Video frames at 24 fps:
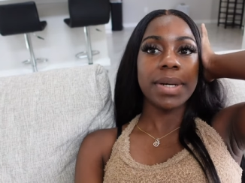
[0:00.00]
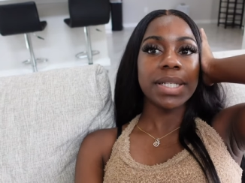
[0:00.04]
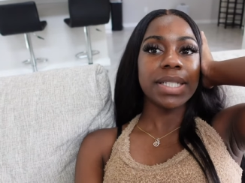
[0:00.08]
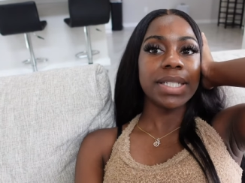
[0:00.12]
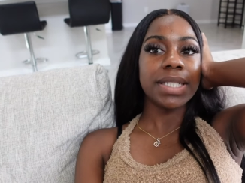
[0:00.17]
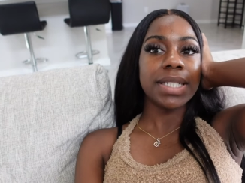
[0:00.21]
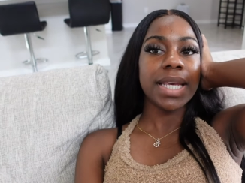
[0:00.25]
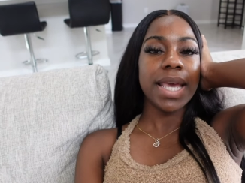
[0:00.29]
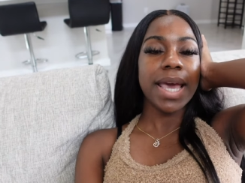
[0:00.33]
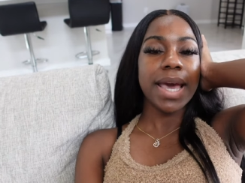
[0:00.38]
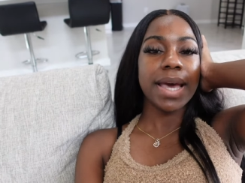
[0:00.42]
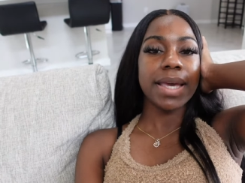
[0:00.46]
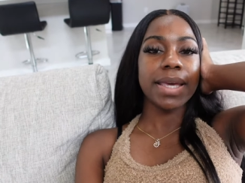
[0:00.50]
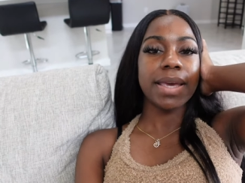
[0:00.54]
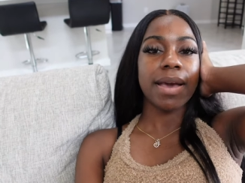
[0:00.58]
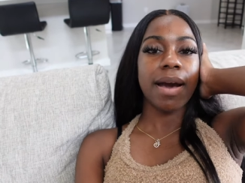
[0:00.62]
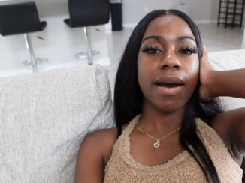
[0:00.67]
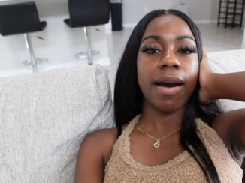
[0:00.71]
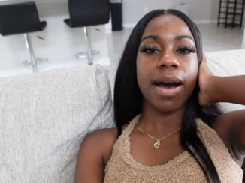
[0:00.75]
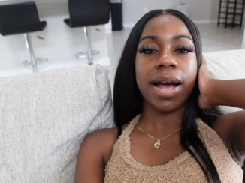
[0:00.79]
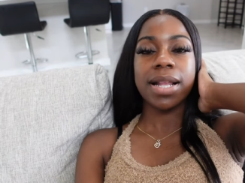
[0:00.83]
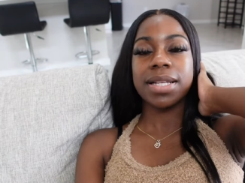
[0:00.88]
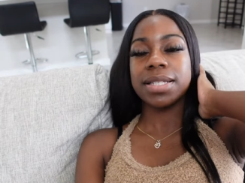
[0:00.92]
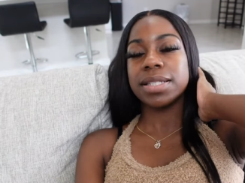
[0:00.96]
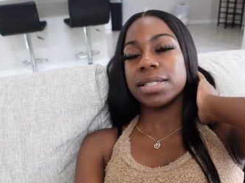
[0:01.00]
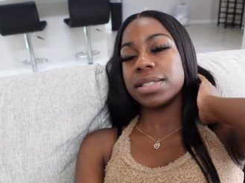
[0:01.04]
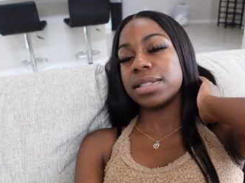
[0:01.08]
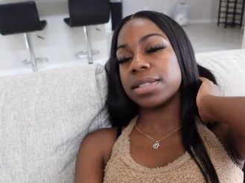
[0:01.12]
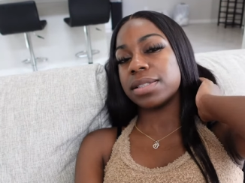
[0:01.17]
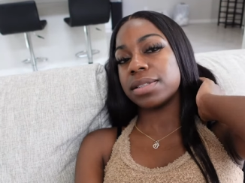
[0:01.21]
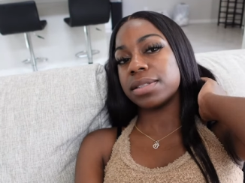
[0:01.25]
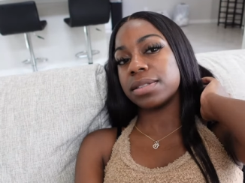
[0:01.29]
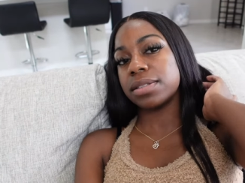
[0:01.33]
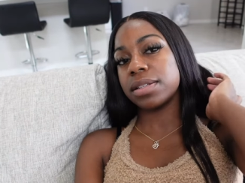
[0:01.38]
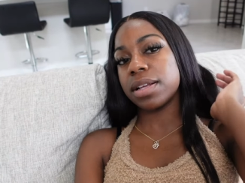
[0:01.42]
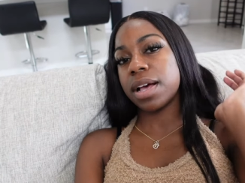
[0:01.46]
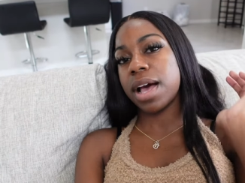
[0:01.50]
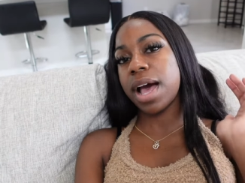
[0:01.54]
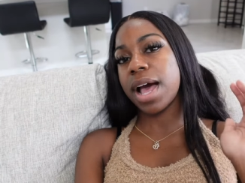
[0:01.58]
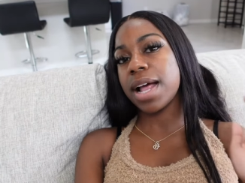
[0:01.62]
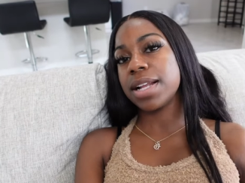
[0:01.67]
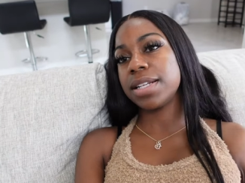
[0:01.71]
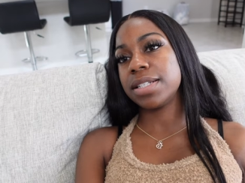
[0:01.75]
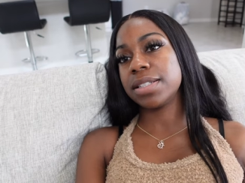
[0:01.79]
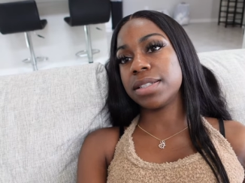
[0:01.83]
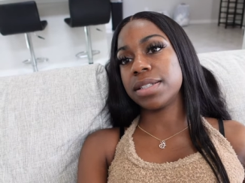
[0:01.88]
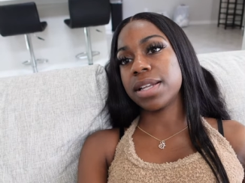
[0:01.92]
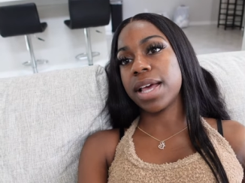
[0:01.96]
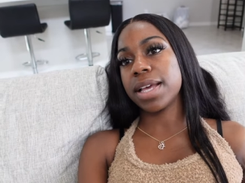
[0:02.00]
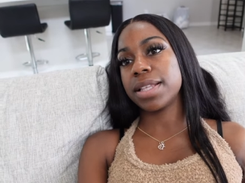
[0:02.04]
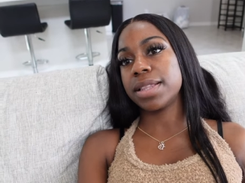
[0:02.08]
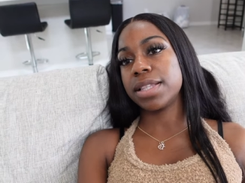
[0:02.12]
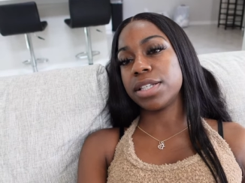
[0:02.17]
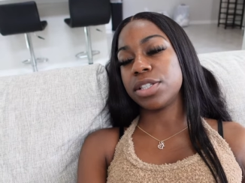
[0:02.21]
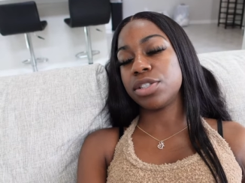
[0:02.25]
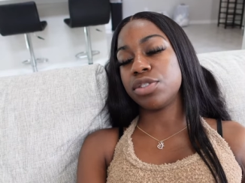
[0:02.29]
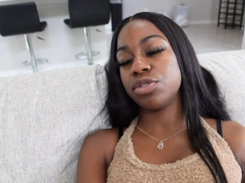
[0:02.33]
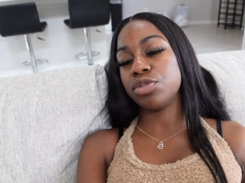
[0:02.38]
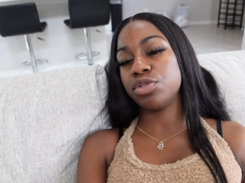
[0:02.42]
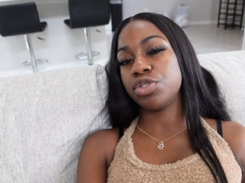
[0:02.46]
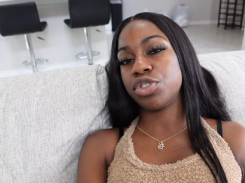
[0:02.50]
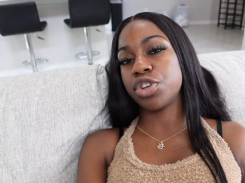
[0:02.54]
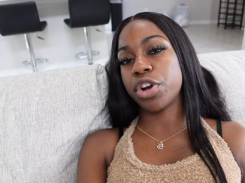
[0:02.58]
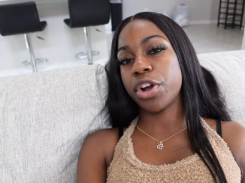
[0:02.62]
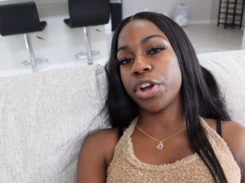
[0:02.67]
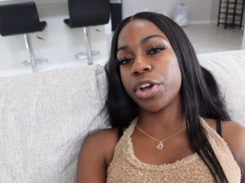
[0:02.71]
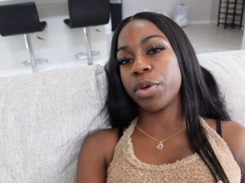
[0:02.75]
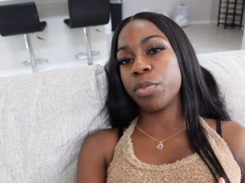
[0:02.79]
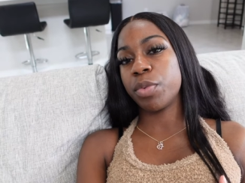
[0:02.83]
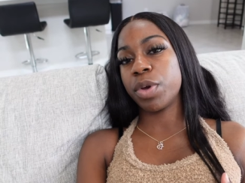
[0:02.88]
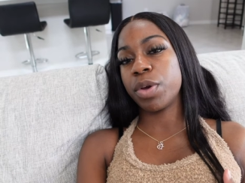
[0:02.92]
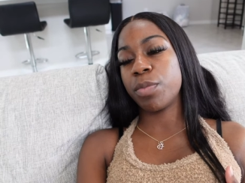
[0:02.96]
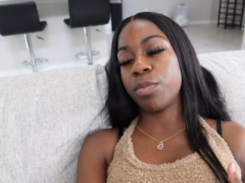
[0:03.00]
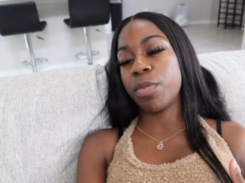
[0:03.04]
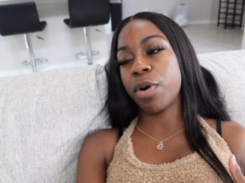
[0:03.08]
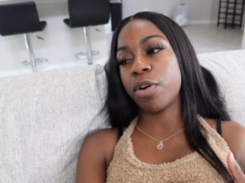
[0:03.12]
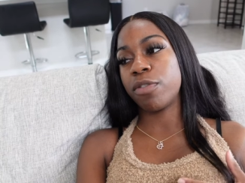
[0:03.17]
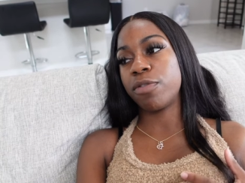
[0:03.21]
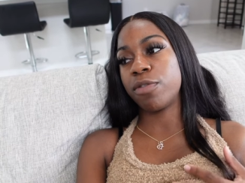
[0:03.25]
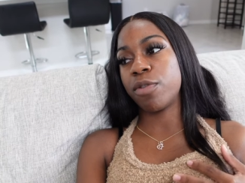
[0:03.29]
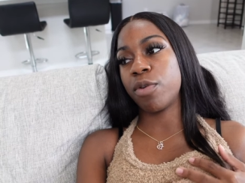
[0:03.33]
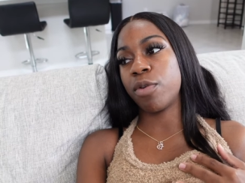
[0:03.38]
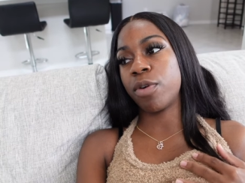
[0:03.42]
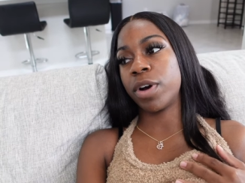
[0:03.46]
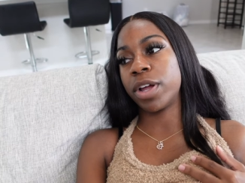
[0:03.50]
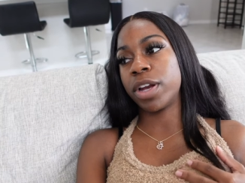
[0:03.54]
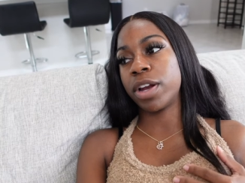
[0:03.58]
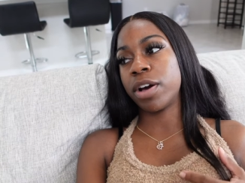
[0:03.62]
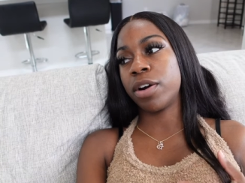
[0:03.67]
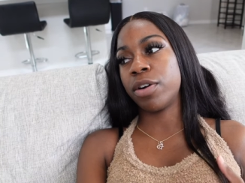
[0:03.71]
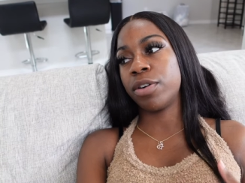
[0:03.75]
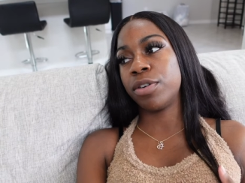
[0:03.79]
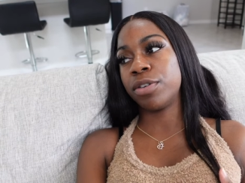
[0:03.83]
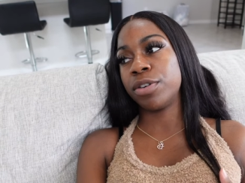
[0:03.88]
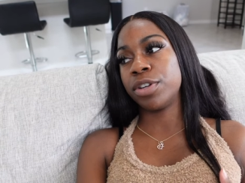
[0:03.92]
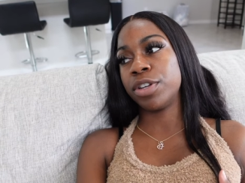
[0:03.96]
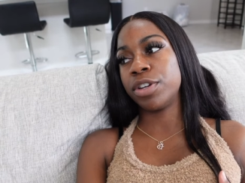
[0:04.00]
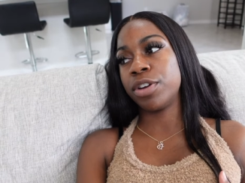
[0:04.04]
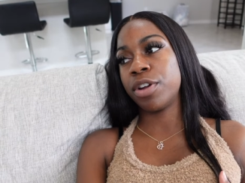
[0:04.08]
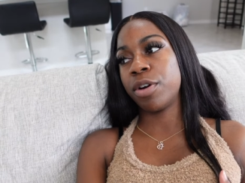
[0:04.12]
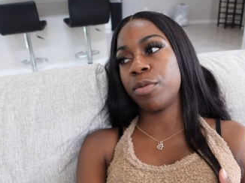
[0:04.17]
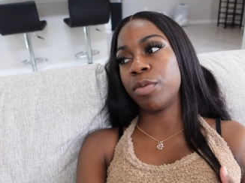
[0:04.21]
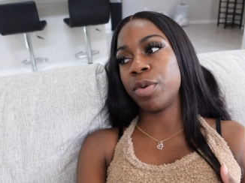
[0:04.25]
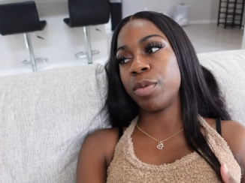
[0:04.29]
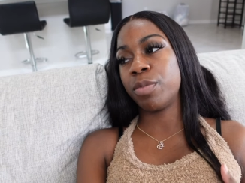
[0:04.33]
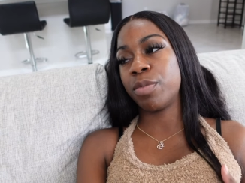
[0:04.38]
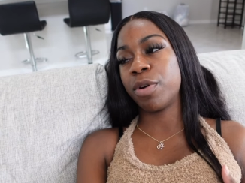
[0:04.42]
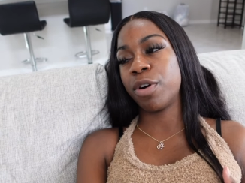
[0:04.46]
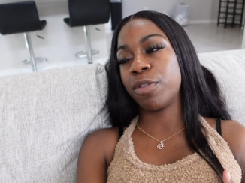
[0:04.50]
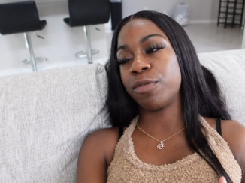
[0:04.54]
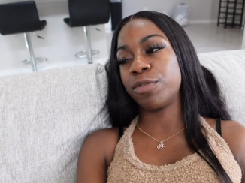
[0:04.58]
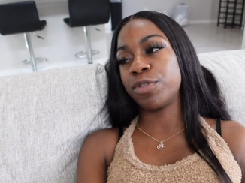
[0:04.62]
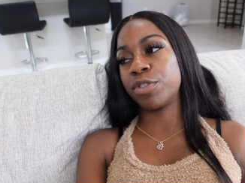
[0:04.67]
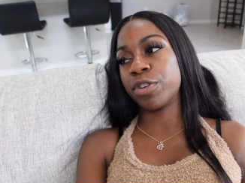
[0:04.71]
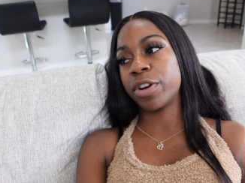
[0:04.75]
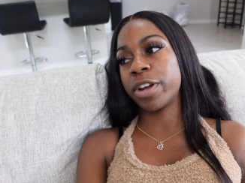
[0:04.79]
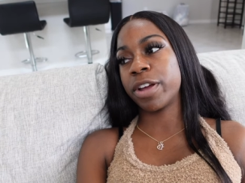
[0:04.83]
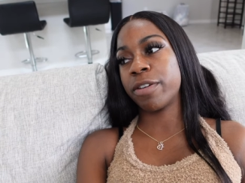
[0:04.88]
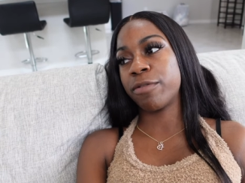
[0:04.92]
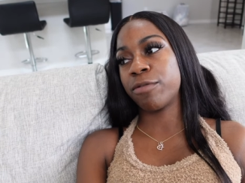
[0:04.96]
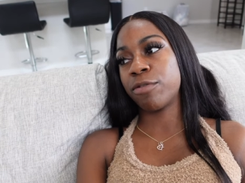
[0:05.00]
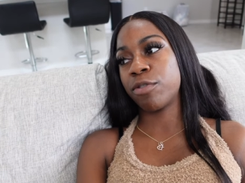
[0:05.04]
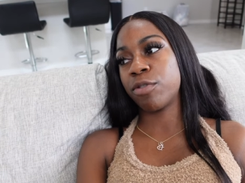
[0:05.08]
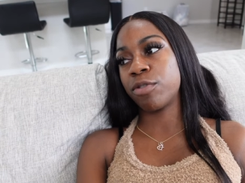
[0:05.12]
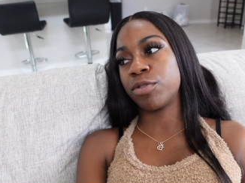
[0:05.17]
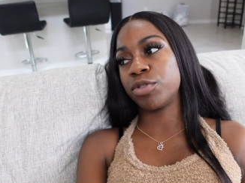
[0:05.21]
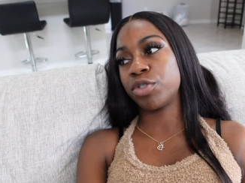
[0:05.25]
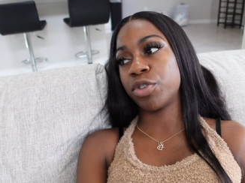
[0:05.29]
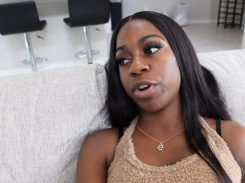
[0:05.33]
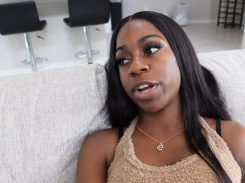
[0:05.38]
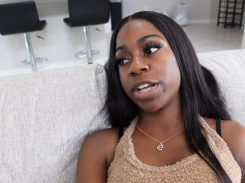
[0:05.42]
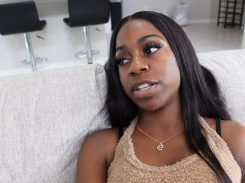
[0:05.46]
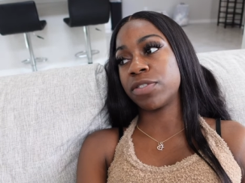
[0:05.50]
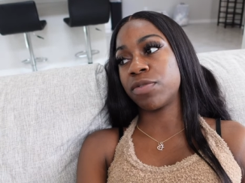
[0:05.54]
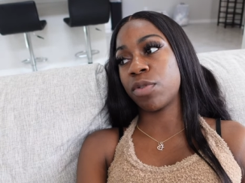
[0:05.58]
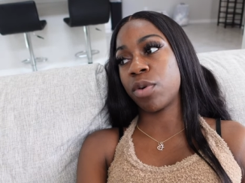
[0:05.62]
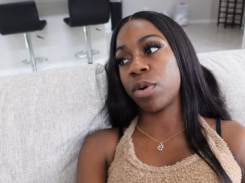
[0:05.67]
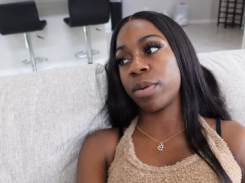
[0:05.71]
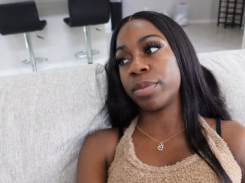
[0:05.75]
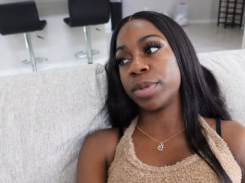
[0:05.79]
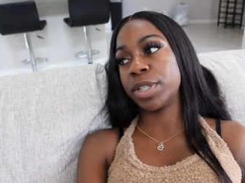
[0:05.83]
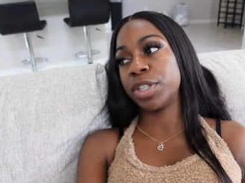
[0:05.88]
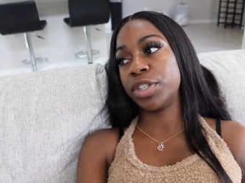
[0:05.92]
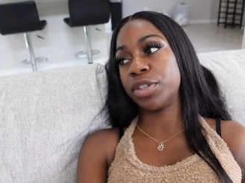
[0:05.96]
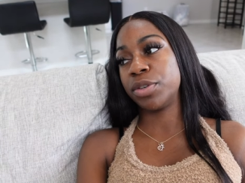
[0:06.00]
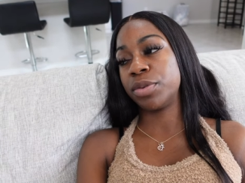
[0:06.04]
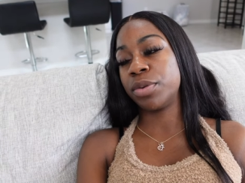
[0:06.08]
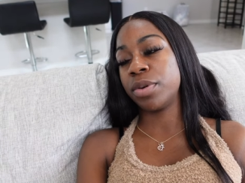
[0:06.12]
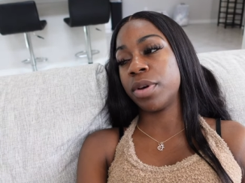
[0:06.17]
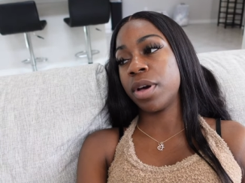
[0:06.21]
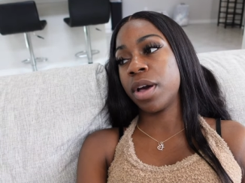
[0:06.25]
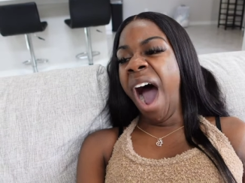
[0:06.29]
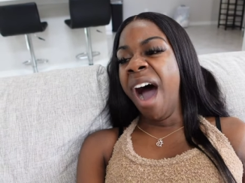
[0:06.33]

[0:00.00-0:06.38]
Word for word: But yeah, y'all, I just... I just like this new journey we both going on. You know, we both transform into.